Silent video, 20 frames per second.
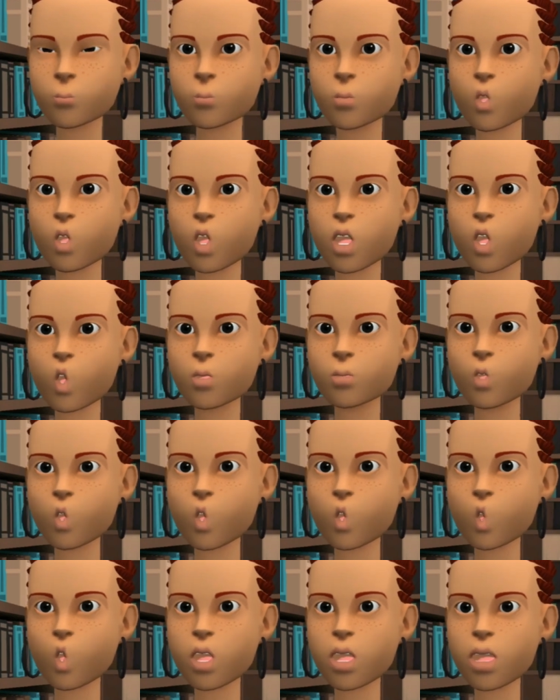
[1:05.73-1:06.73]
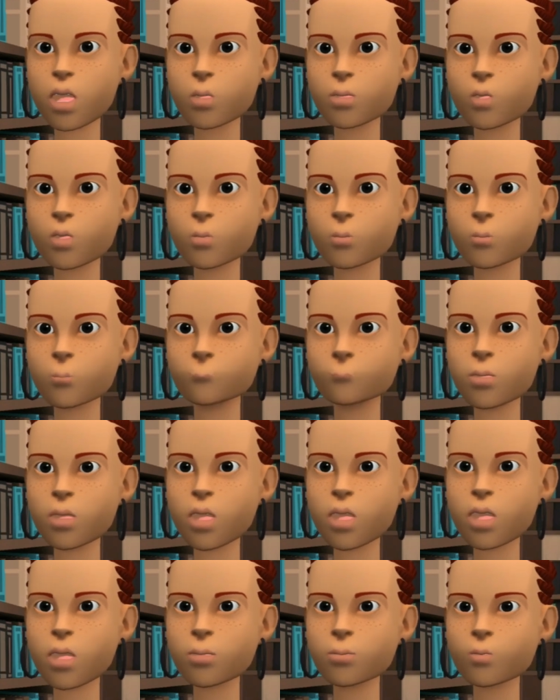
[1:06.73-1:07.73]
The Gulf covers an
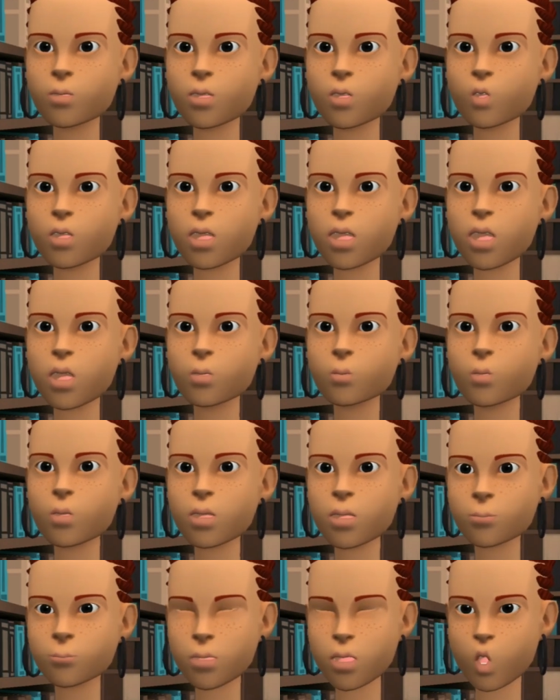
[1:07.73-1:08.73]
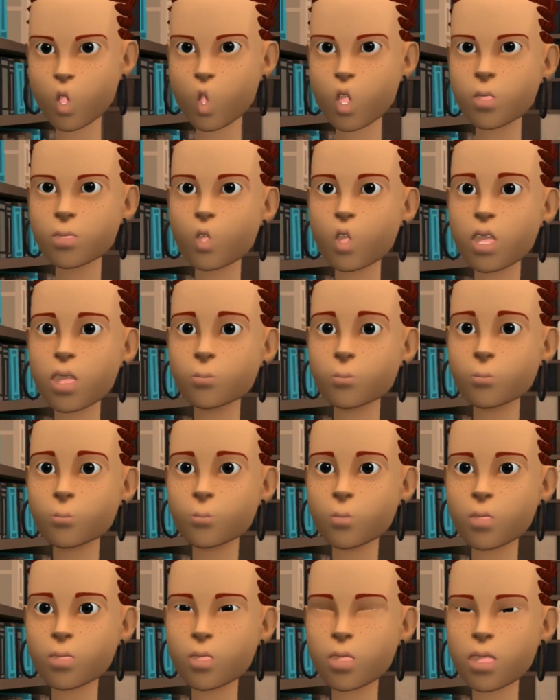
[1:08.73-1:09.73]
area of approximately
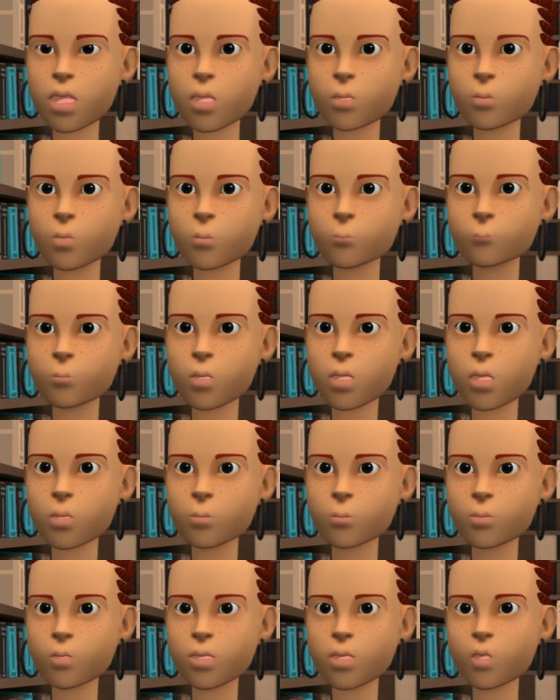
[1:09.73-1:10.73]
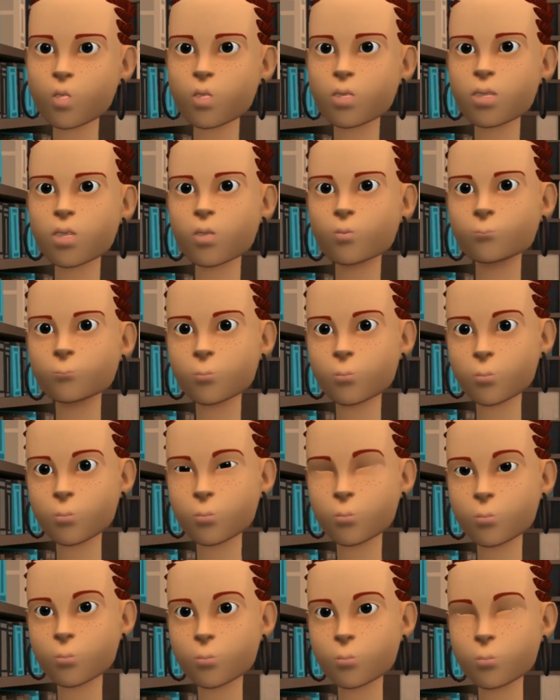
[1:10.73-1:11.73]
87,000 square
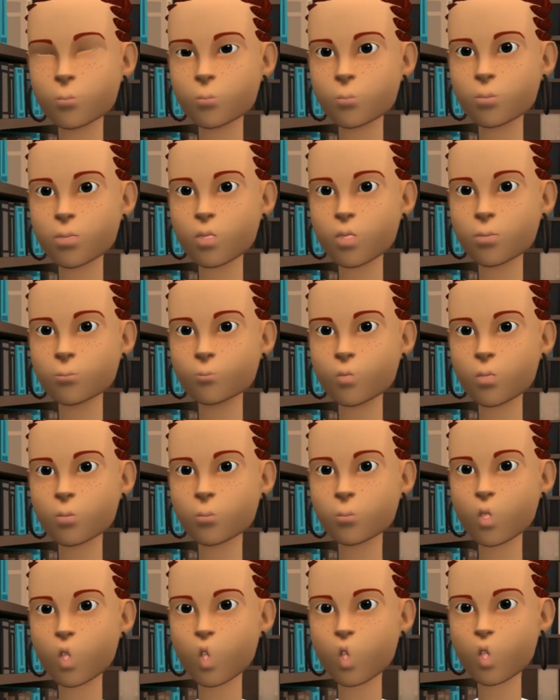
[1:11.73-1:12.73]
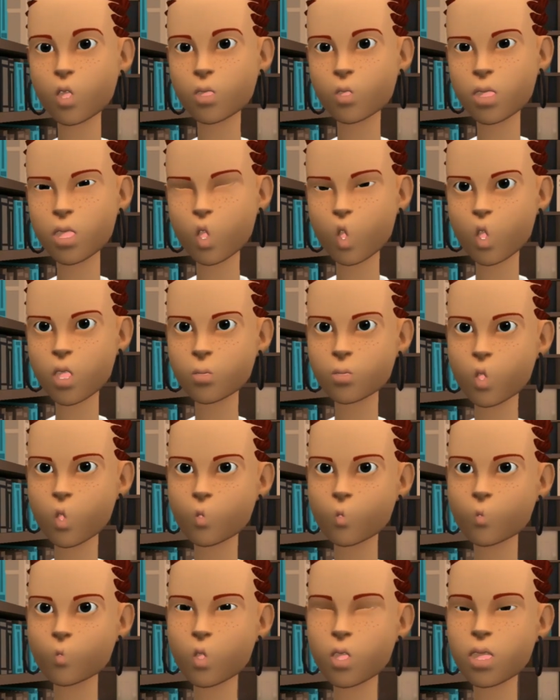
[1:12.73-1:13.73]
miles, with a maximum depth
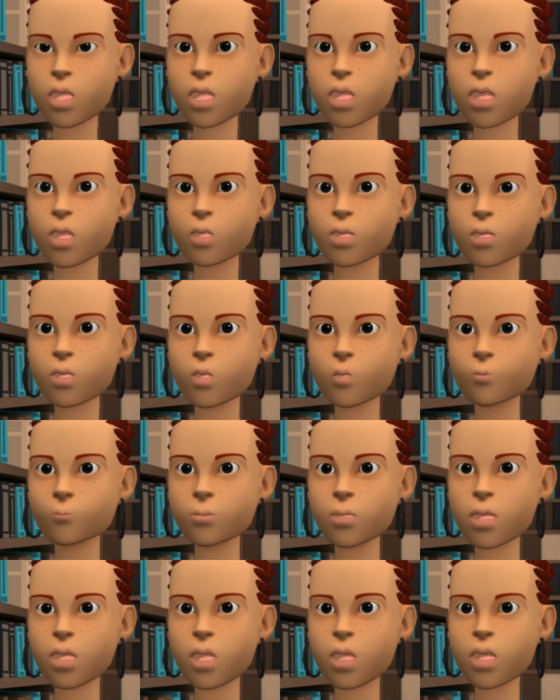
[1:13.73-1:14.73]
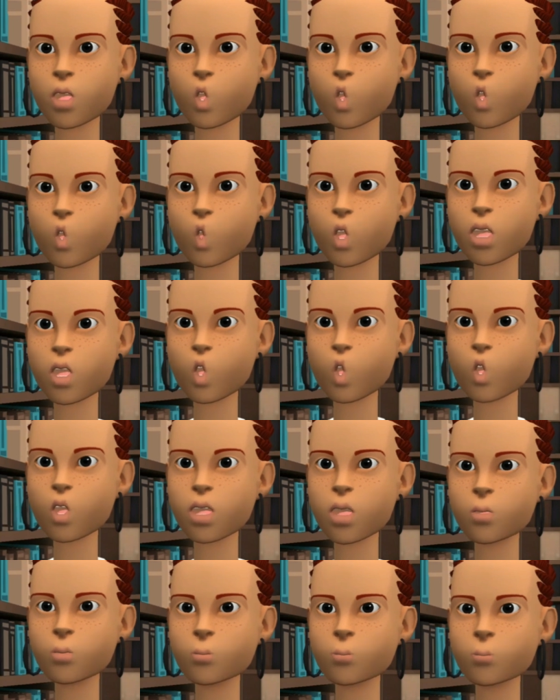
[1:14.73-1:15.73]
of about 330
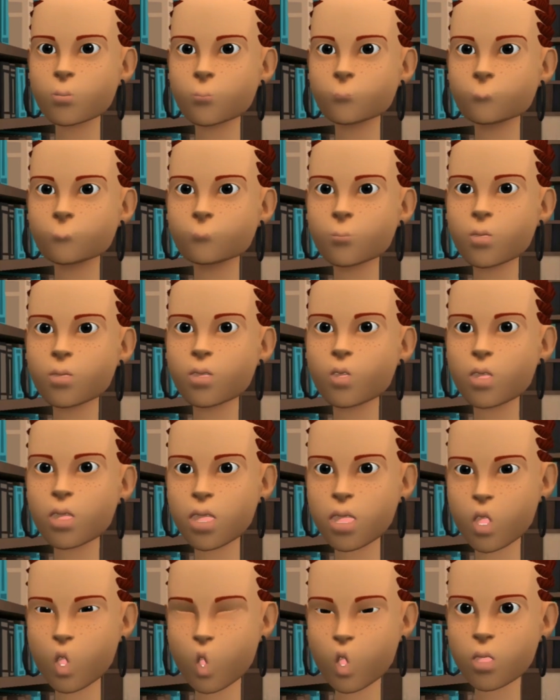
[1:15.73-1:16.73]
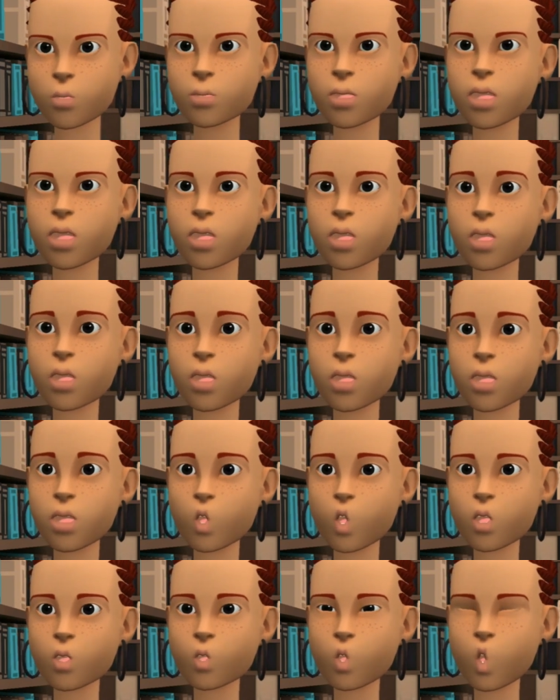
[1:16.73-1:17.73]
feet and an average depth of
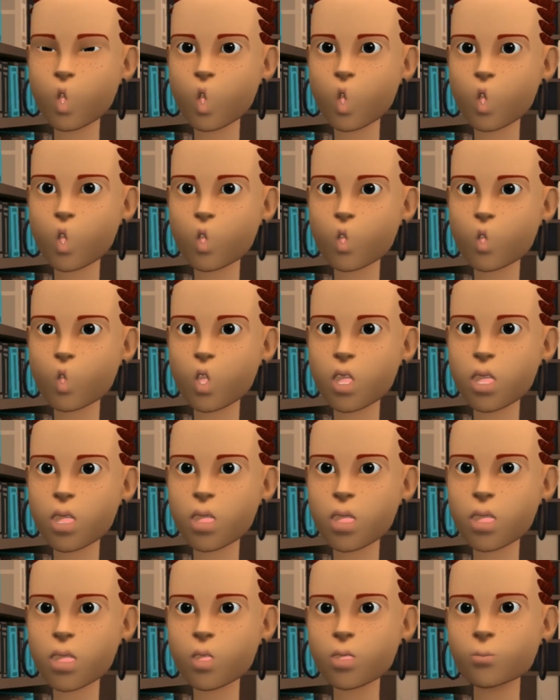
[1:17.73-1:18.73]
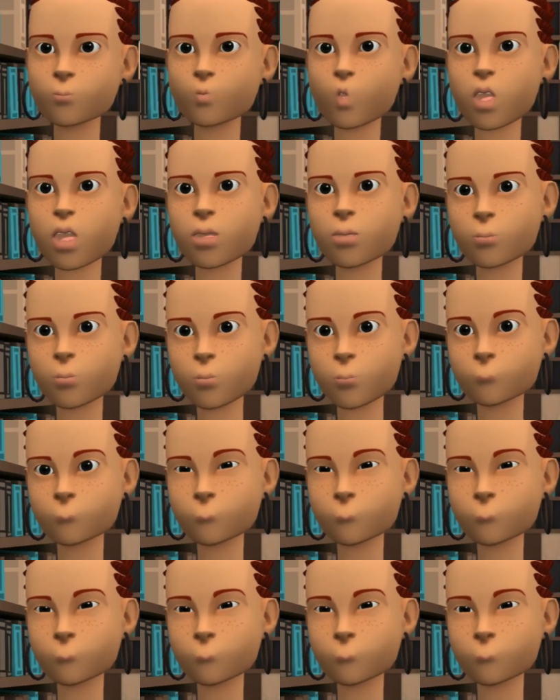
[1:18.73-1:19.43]
about 115 feet.